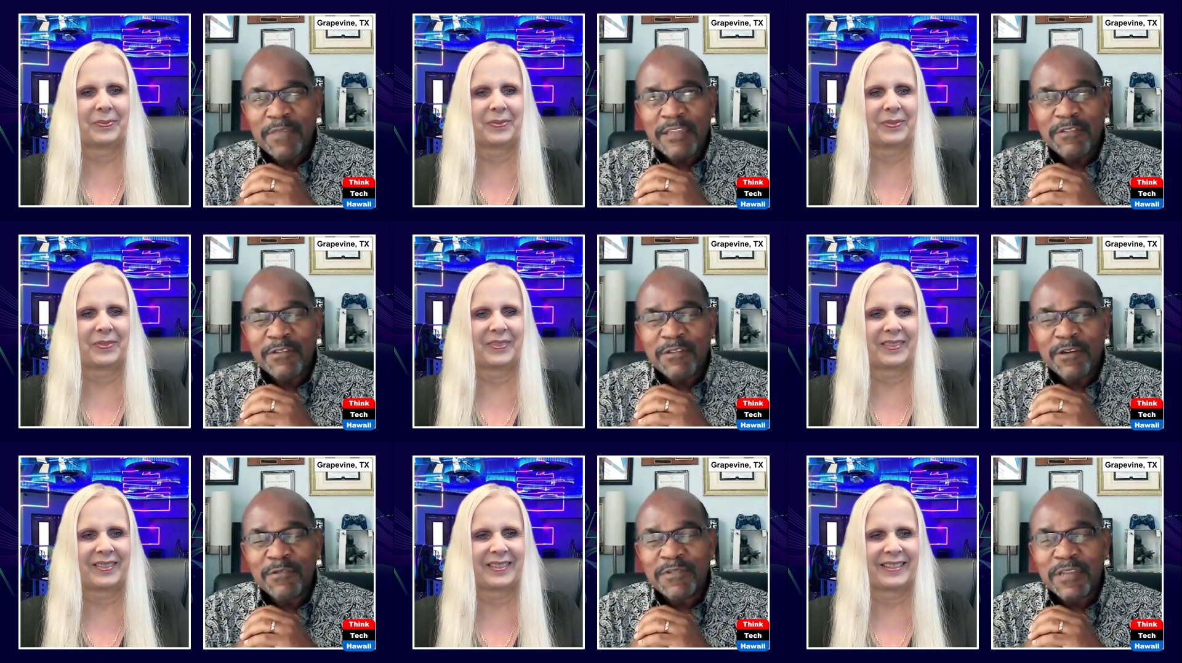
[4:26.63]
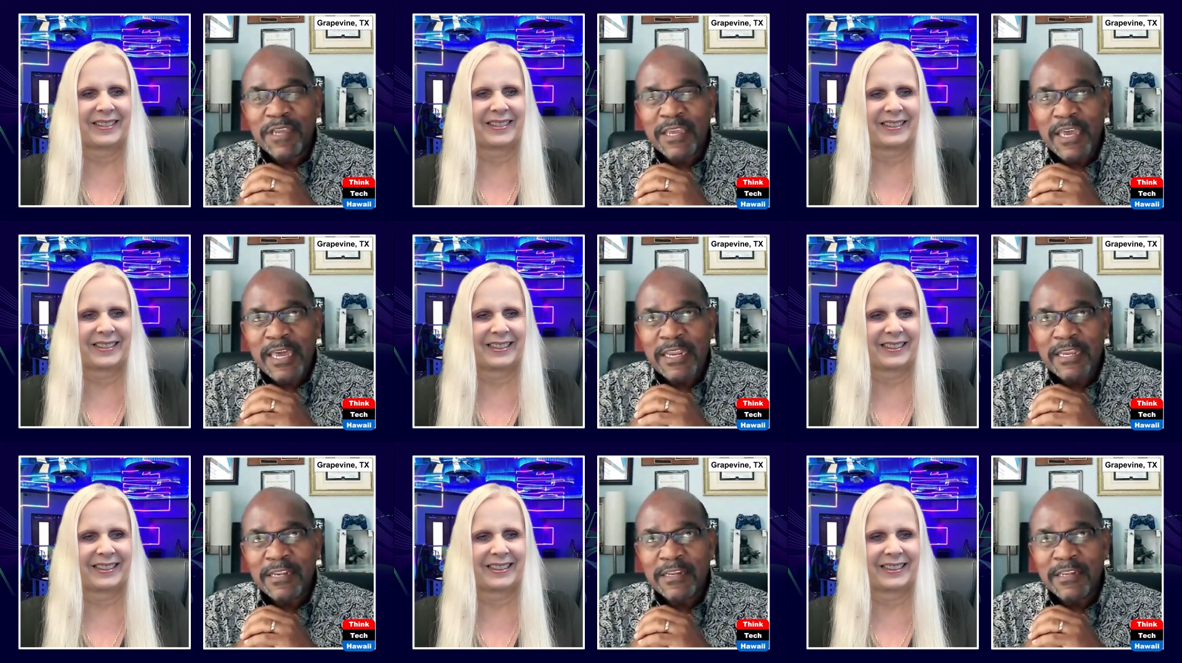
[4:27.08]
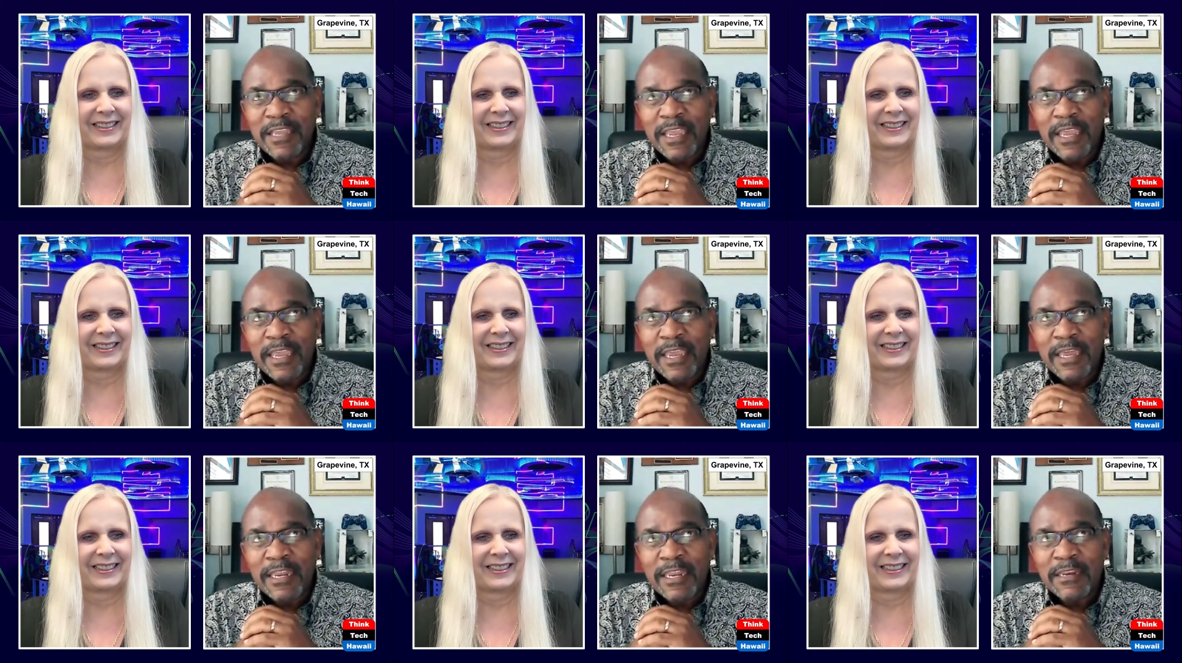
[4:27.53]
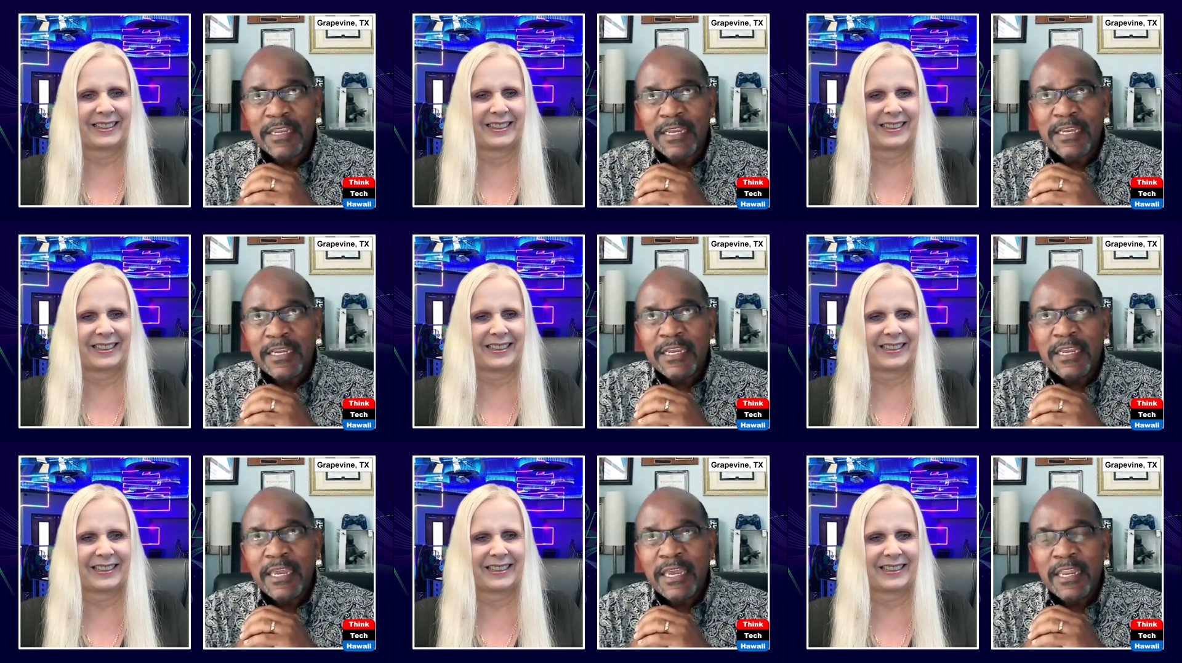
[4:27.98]
Speaker 1: don't get it. And
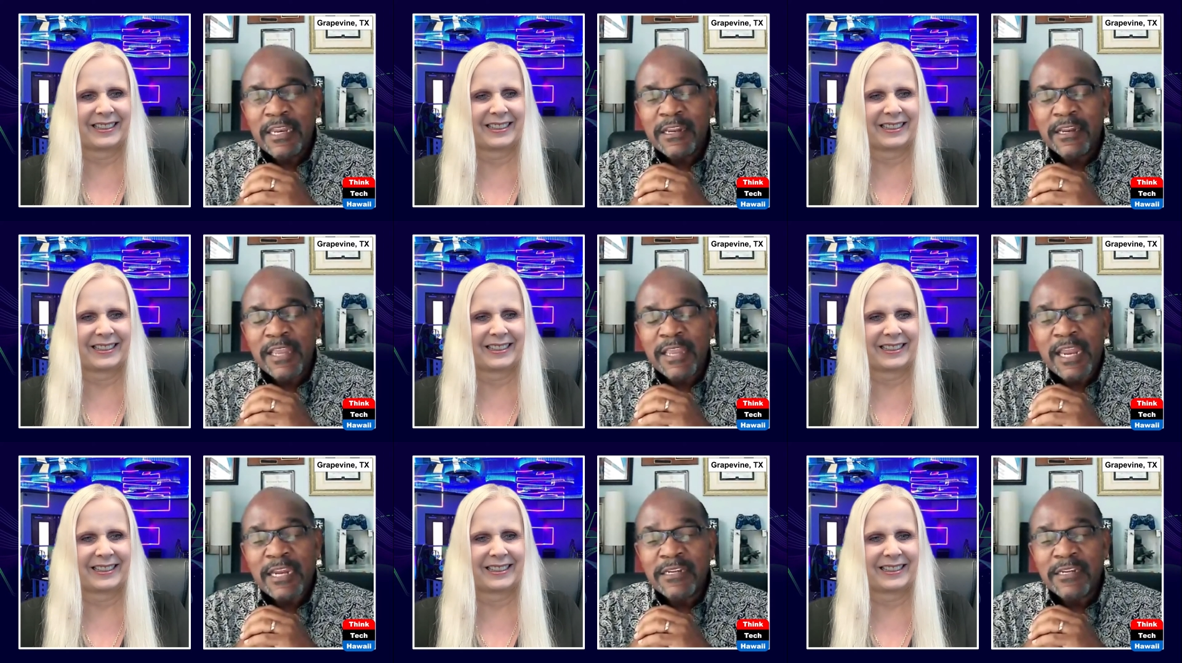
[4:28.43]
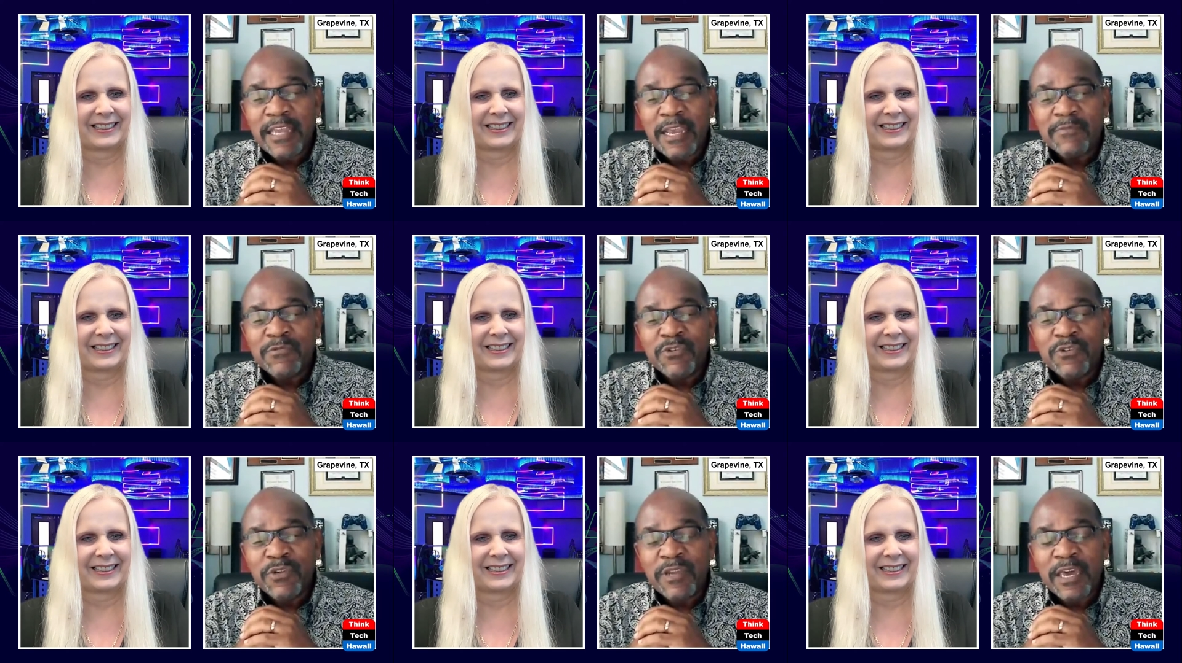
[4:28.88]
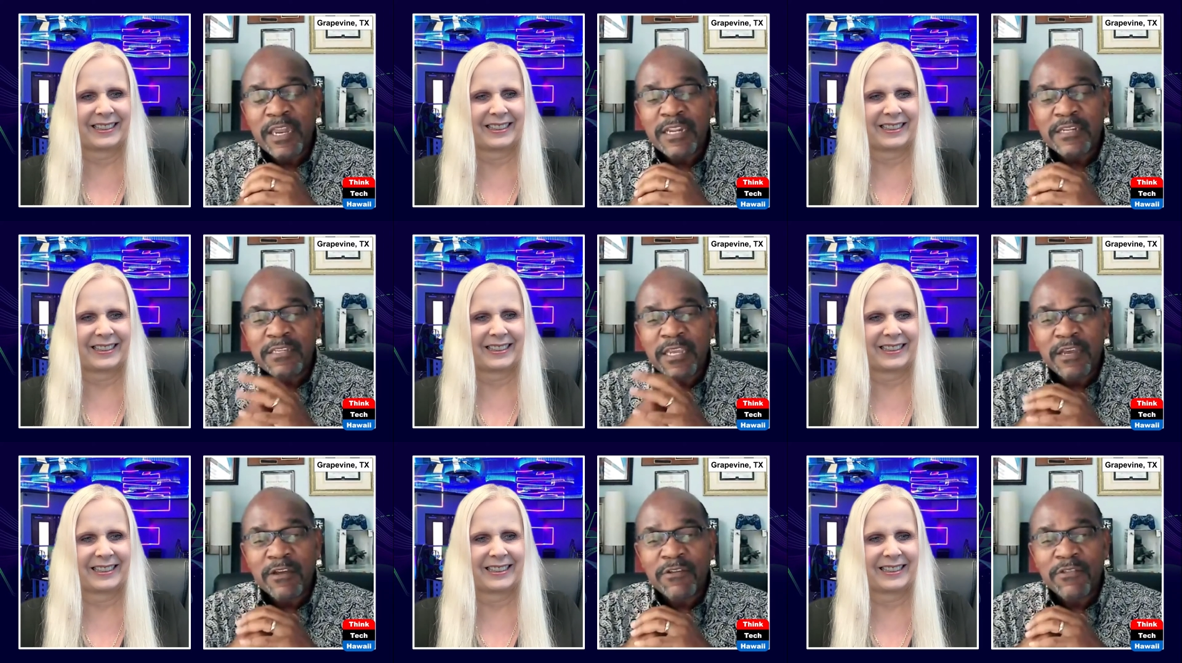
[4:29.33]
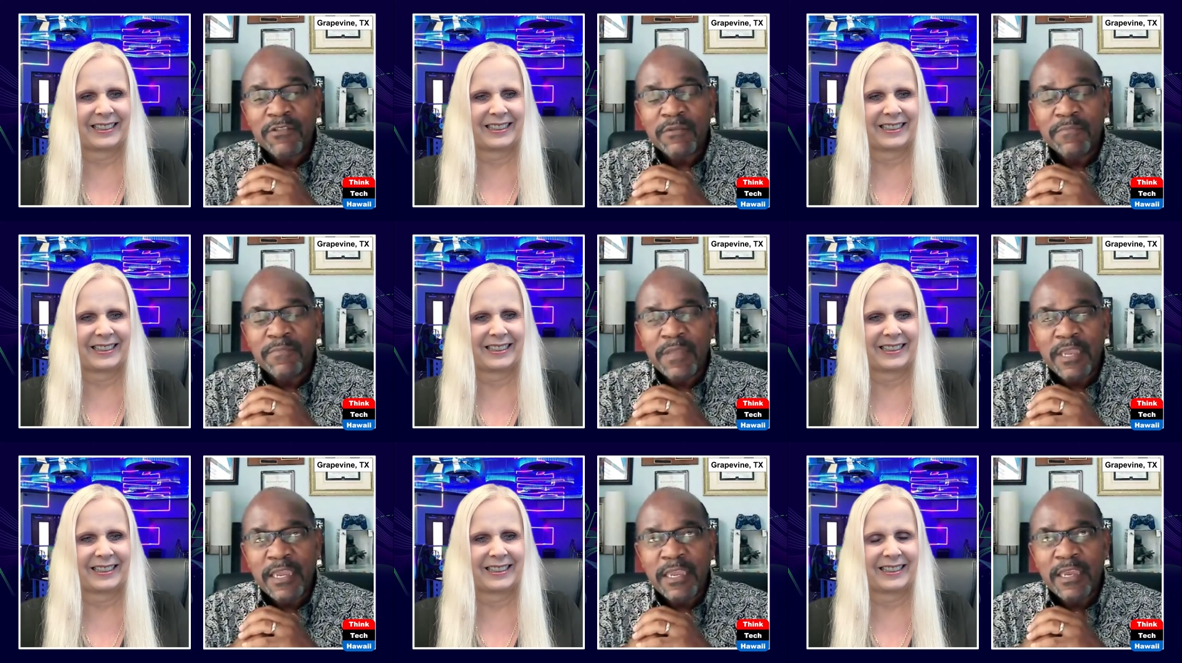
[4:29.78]
a lot of times you gotta tell
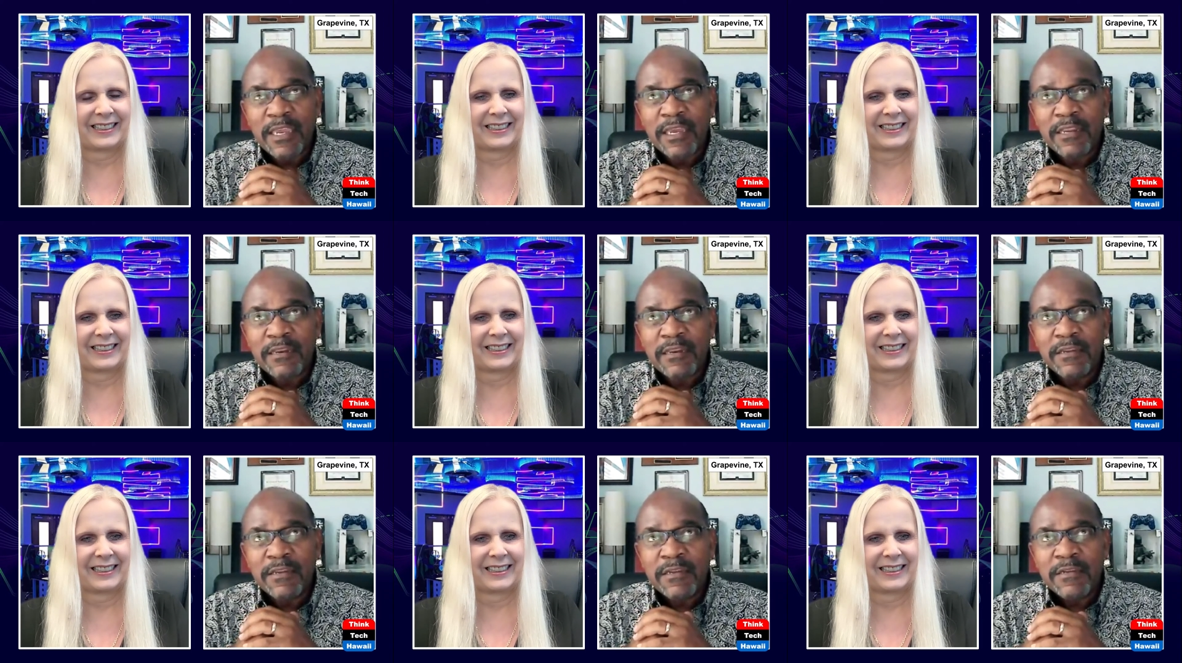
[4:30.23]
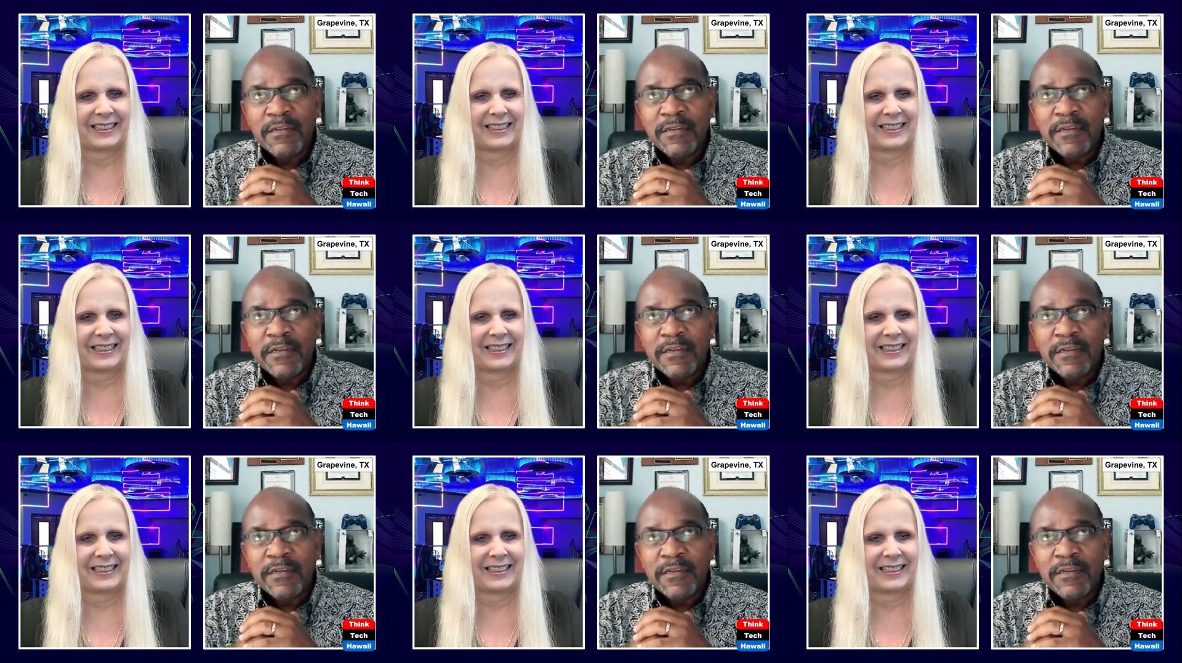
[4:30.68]
them in